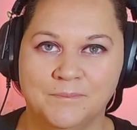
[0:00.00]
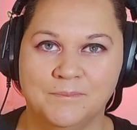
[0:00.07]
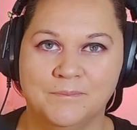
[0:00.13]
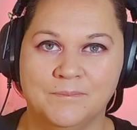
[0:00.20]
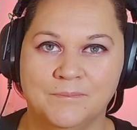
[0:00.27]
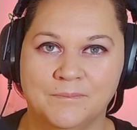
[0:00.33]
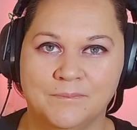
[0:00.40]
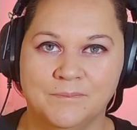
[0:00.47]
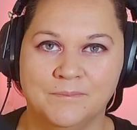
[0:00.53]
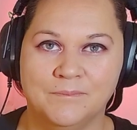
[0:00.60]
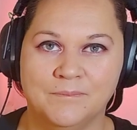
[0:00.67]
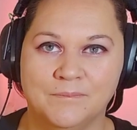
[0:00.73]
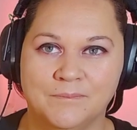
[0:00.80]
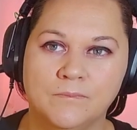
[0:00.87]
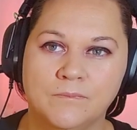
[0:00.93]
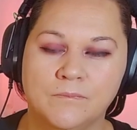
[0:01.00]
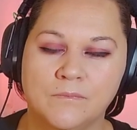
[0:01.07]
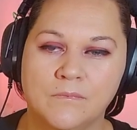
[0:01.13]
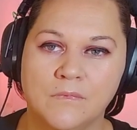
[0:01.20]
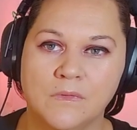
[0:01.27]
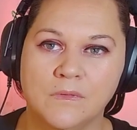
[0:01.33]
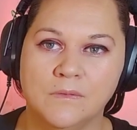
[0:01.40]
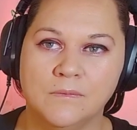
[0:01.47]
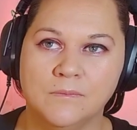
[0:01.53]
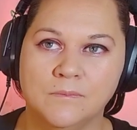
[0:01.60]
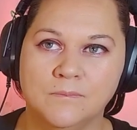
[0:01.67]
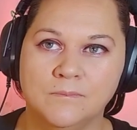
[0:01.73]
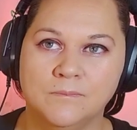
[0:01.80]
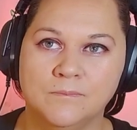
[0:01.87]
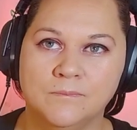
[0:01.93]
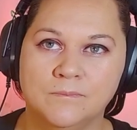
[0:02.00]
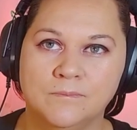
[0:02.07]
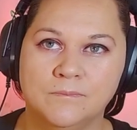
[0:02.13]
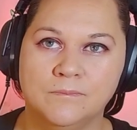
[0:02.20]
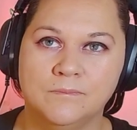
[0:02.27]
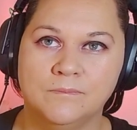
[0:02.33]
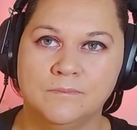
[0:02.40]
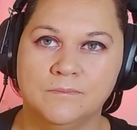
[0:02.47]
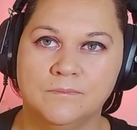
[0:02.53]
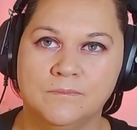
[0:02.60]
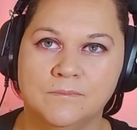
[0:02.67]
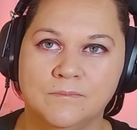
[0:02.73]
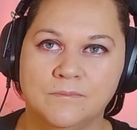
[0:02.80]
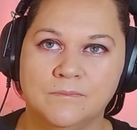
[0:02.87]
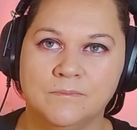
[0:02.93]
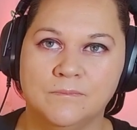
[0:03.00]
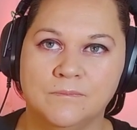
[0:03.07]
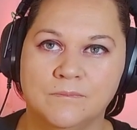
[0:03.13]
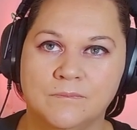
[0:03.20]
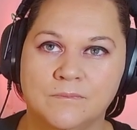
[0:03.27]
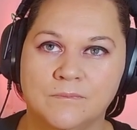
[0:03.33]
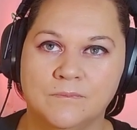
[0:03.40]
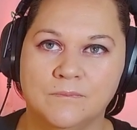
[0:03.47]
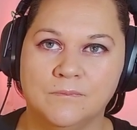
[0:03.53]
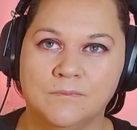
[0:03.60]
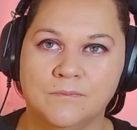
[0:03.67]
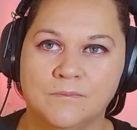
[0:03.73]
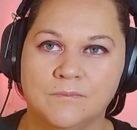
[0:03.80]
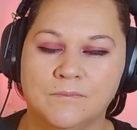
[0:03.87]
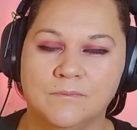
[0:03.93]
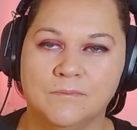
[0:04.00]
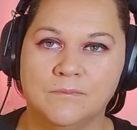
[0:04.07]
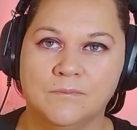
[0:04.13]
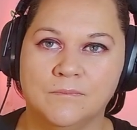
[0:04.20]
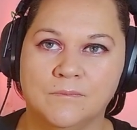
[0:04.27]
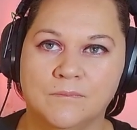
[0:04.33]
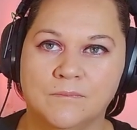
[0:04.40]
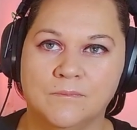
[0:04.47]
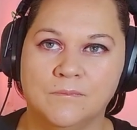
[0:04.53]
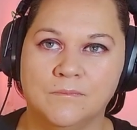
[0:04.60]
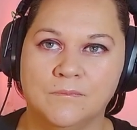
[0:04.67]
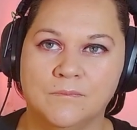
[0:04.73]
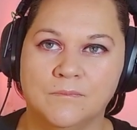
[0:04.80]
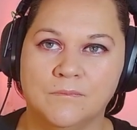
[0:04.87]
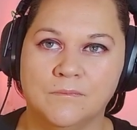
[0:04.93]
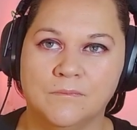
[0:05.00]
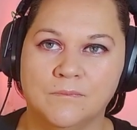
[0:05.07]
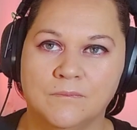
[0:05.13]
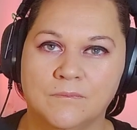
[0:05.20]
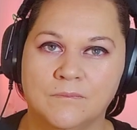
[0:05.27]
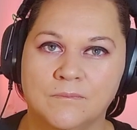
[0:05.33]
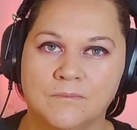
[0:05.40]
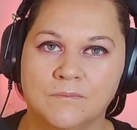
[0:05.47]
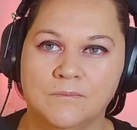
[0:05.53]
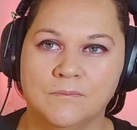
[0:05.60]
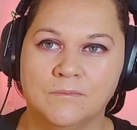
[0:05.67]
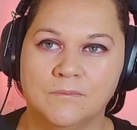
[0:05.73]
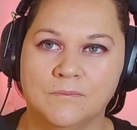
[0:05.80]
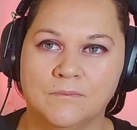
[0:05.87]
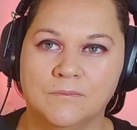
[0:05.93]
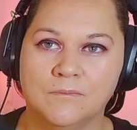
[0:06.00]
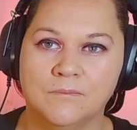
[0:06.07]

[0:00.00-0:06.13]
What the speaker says: No one is speaking in this clip.